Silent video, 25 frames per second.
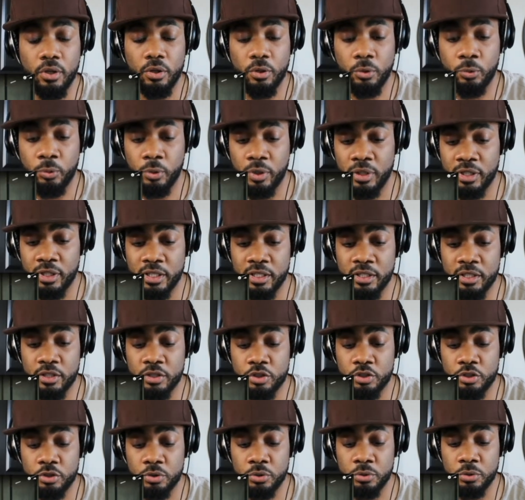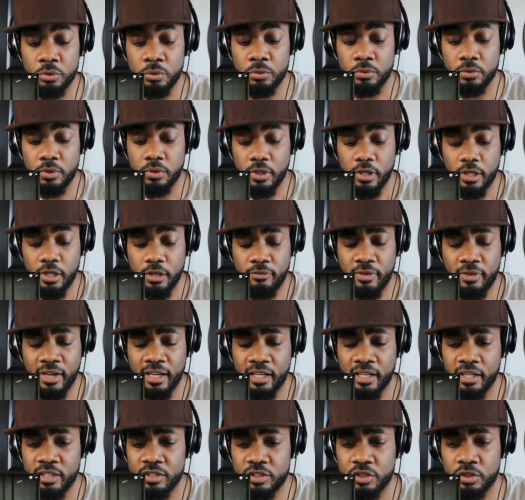willing to fight
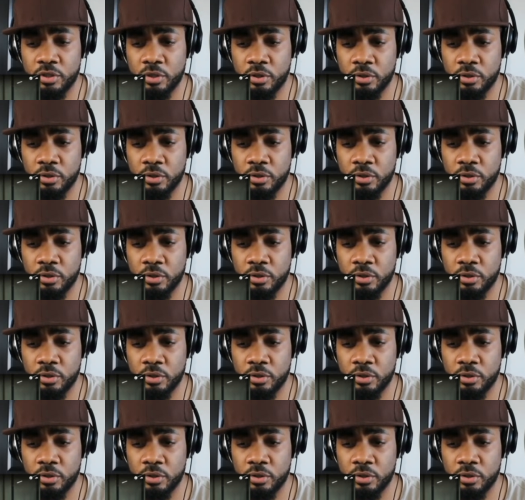against your